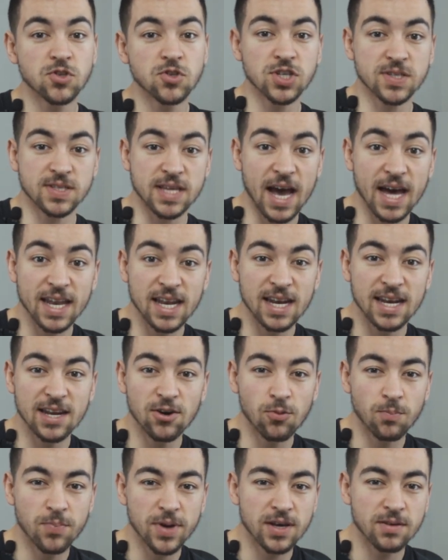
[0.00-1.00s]
just add a
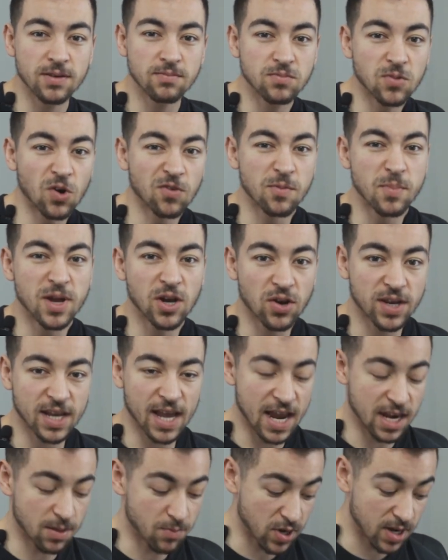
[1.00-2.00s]
little bit of a melodic
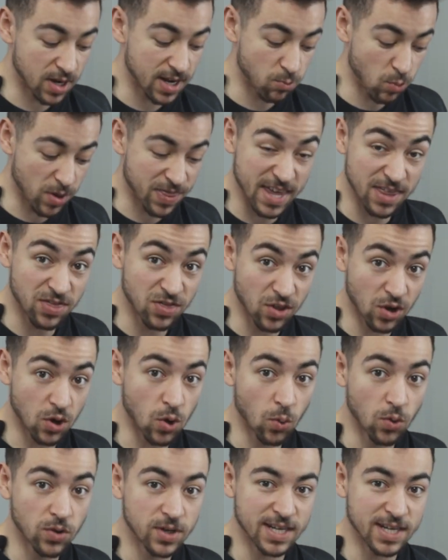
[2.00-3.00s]
element within the
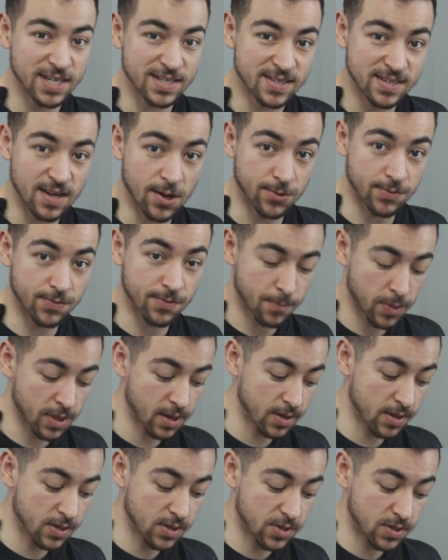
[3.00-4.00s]
chord itself.
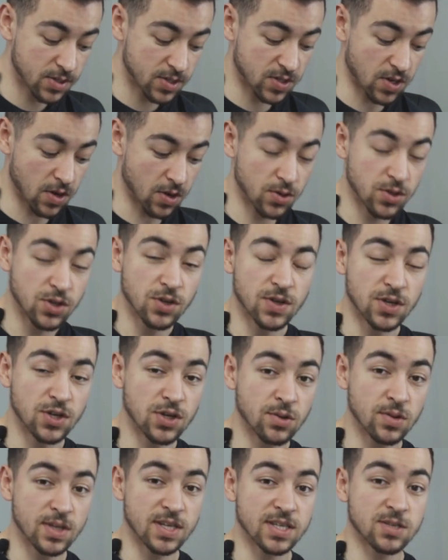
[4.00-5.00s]
So you can
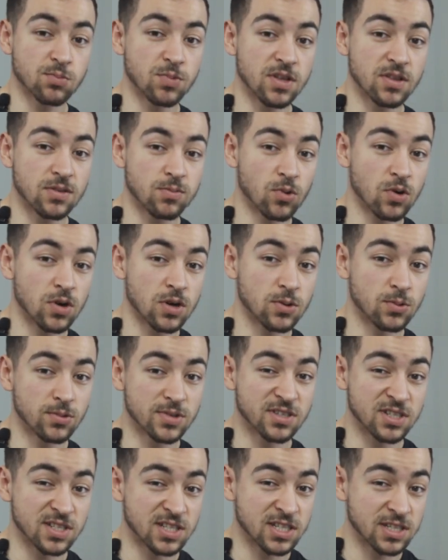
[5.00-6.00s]
do this with what are
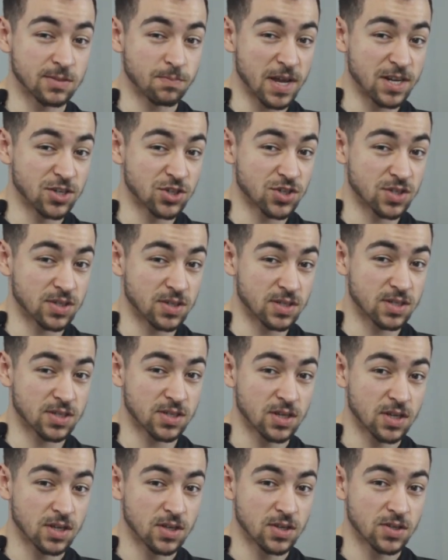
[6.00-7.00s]
called
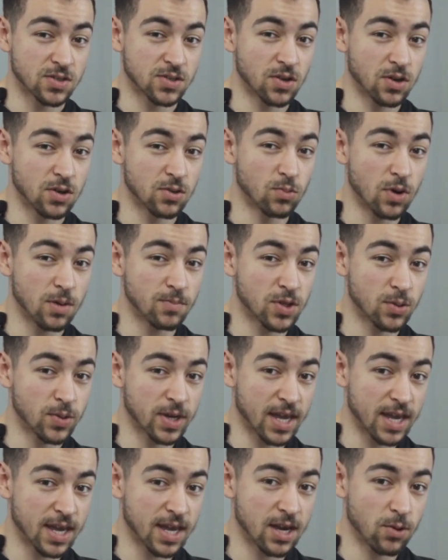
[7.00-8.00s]
suspensions. So what I'm
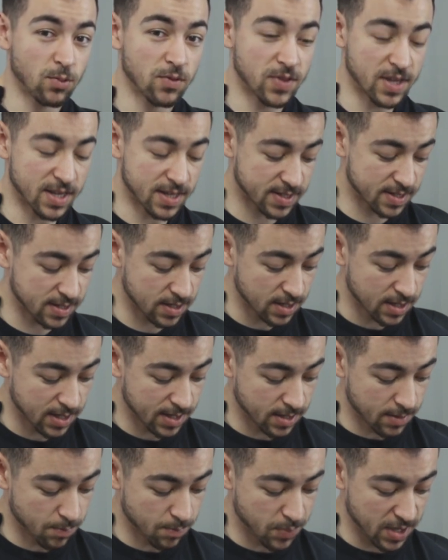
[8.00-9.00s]
doing here with this
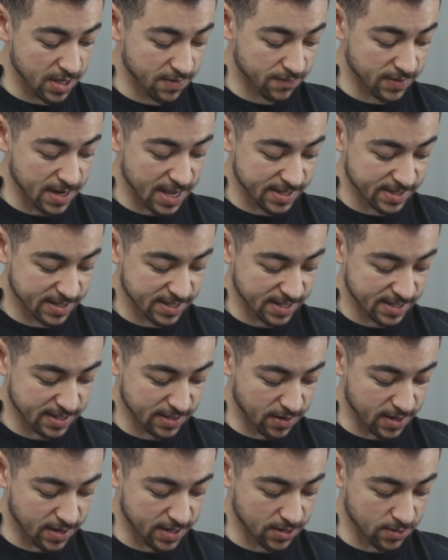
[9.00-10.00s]
B flat 6
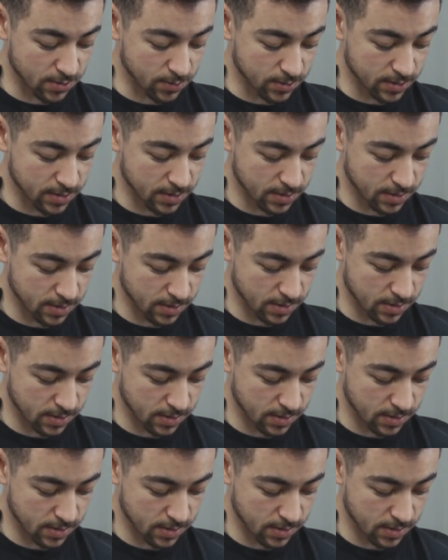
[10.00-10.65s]
9 chord is